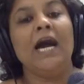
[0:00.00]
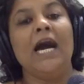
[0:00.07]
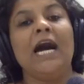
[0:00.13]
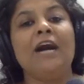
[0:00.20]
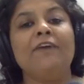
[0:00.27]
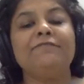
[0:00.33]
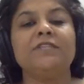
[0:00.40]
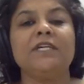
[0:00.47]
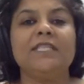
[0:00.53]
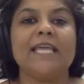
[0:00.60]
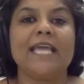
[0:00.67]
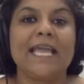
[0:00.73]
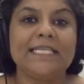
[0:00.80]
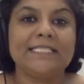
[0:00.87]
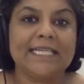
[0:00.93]
After
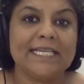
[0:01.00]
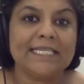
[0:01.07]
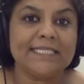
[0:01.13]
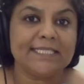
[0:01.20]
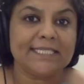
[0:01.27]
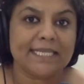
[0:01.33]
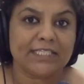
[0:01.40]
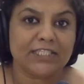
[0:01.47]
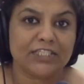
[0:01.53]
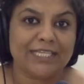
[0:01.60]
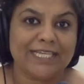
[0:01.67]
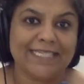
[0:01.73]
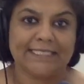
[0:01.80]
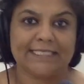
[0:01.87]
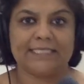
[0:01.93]
the
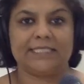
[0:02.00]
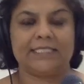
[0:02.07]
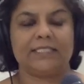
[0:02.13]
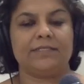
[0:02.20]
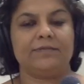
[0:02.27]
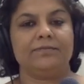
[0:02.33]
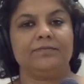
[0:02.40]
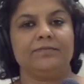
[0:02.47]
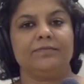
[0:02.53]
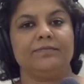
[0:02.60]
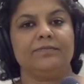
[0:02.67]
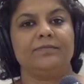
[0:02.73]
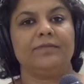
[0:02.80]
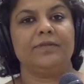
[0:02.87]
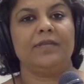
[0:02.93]
1860s
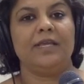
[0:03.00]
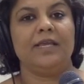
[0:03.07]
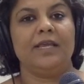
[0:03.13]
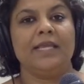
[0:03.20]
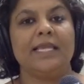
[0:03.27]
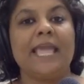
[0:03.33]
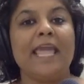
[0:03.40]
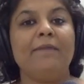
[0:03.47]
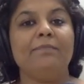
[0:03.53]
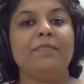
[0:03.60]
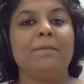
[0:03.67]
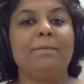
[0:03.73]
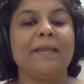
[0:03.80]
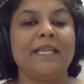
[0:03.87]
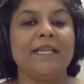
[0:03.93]
came
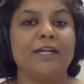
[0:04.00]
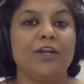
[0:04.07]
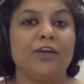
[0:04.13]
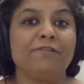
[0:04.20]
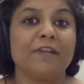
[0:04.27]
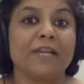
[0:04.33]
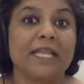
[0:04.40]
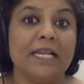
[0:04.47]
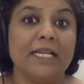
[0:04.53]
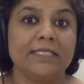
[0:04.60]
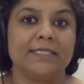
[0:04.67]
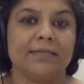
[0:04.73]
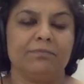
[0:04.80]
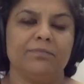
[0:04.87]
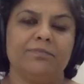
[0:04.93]
the period of
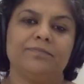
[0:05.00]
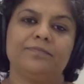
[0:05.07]
realism.